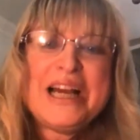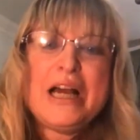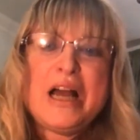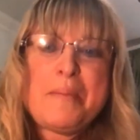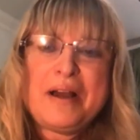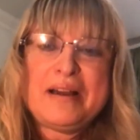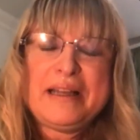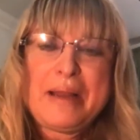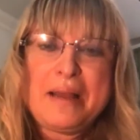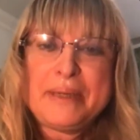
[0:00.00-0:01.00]

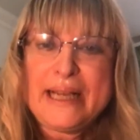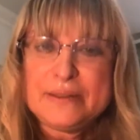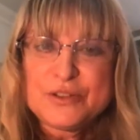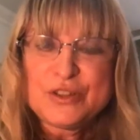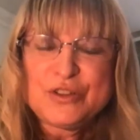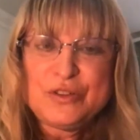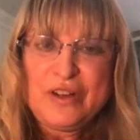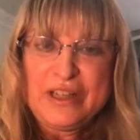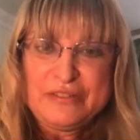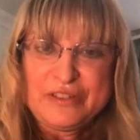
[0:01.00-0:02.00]
I am a cancer
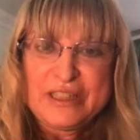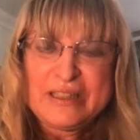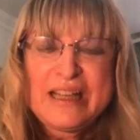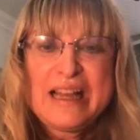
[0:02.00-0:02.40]
survivor,